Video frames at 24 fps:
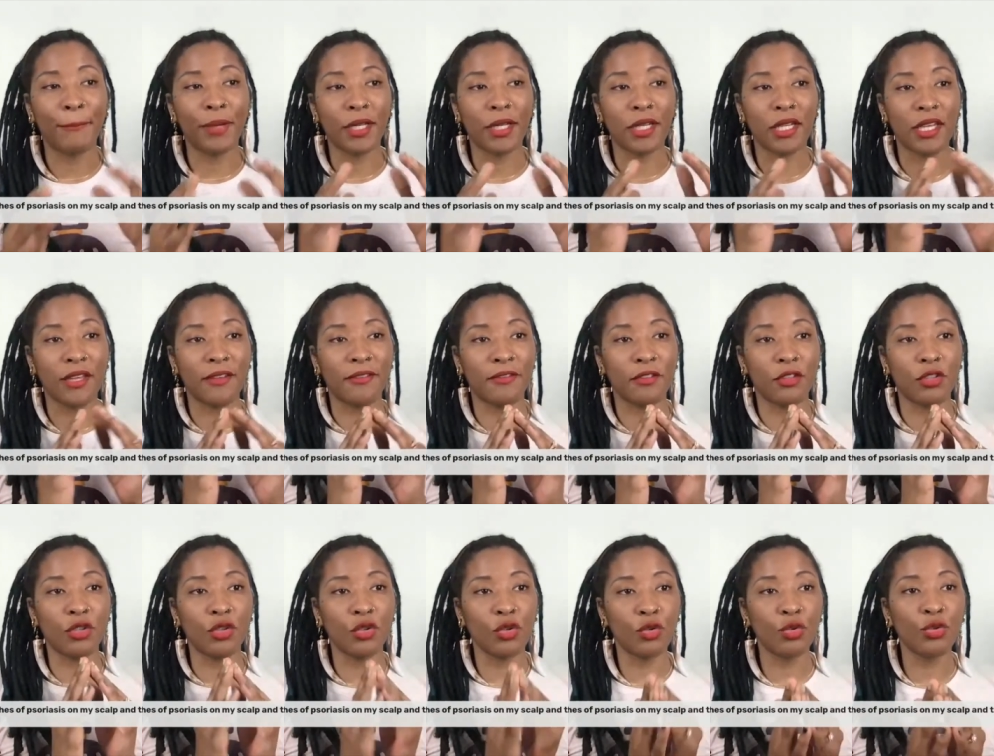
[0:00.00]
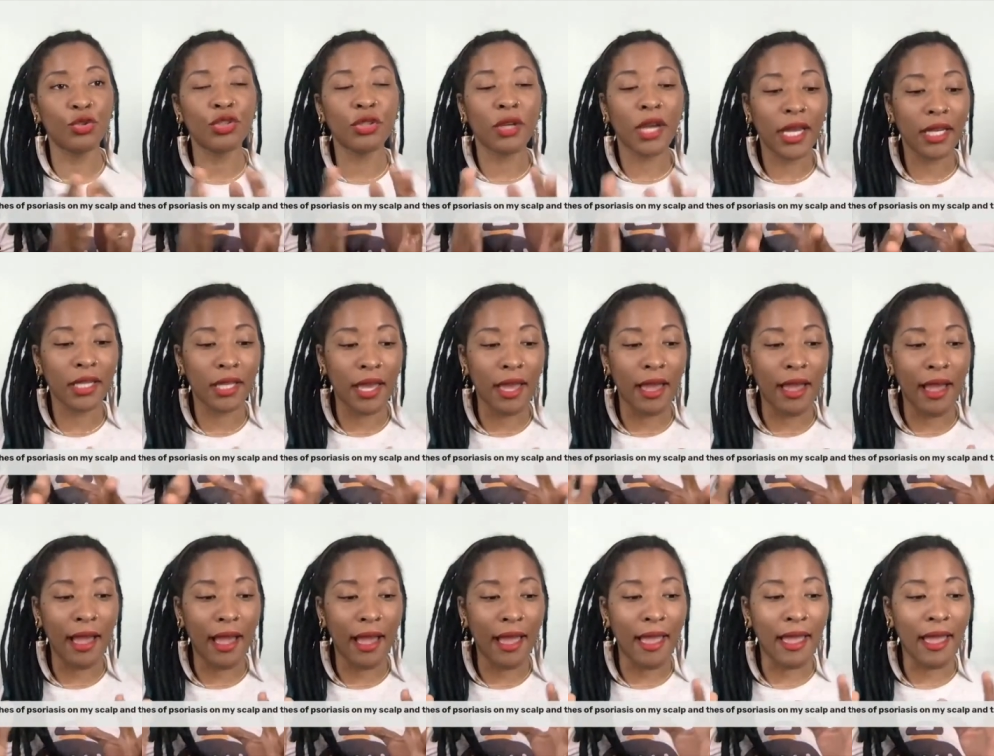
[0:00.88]
But if you try to
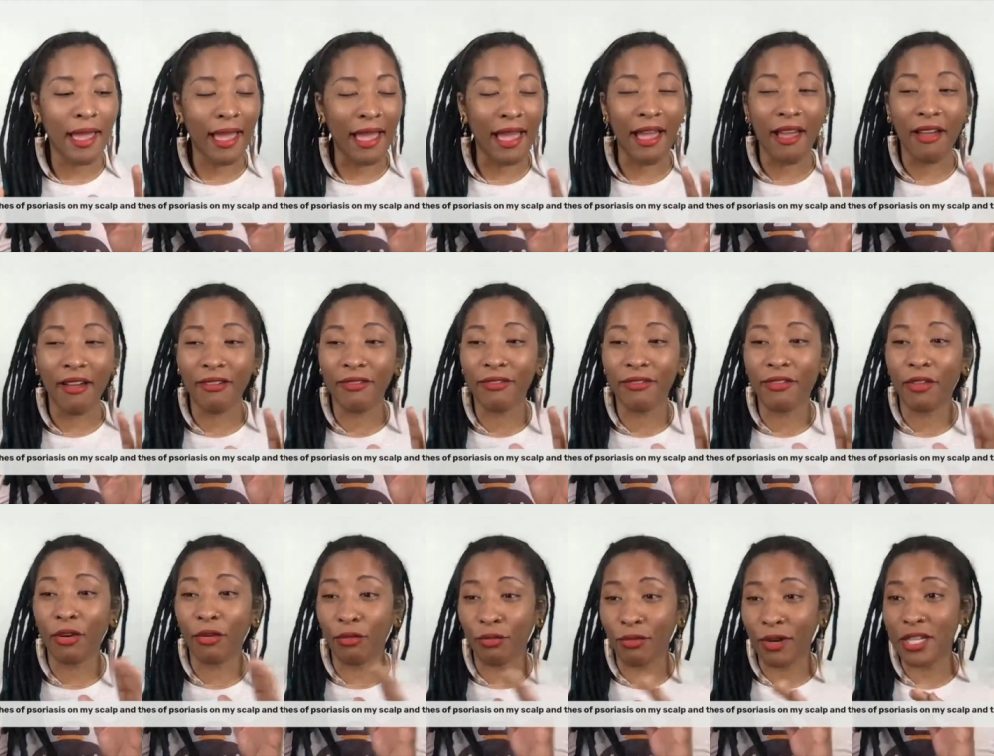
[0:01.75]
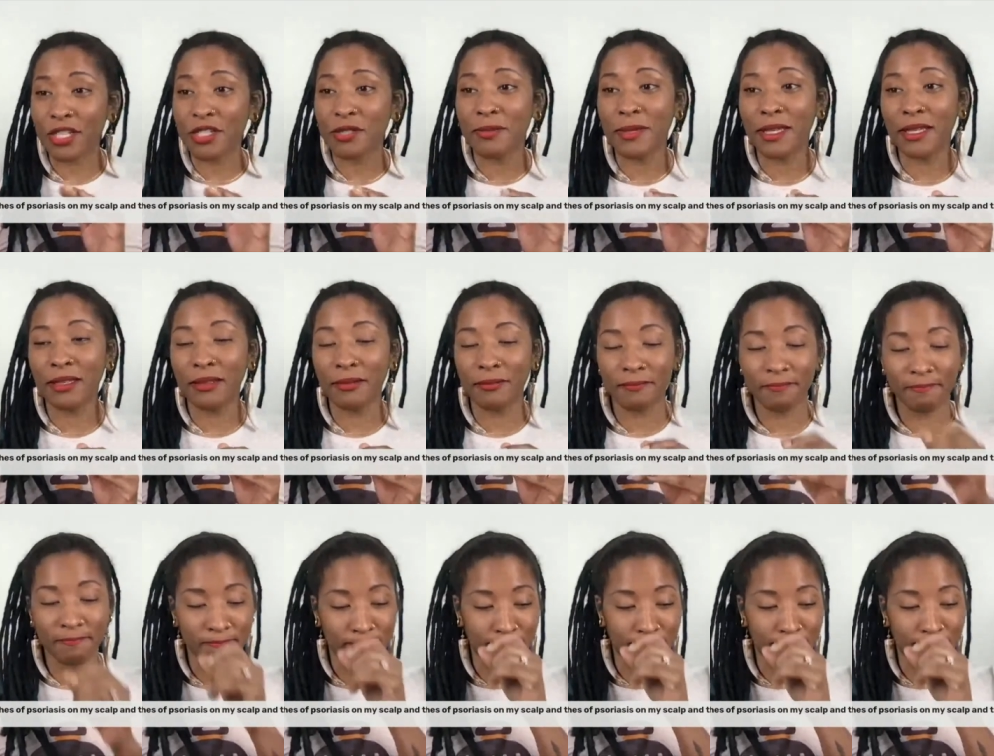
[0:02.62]
have a regimen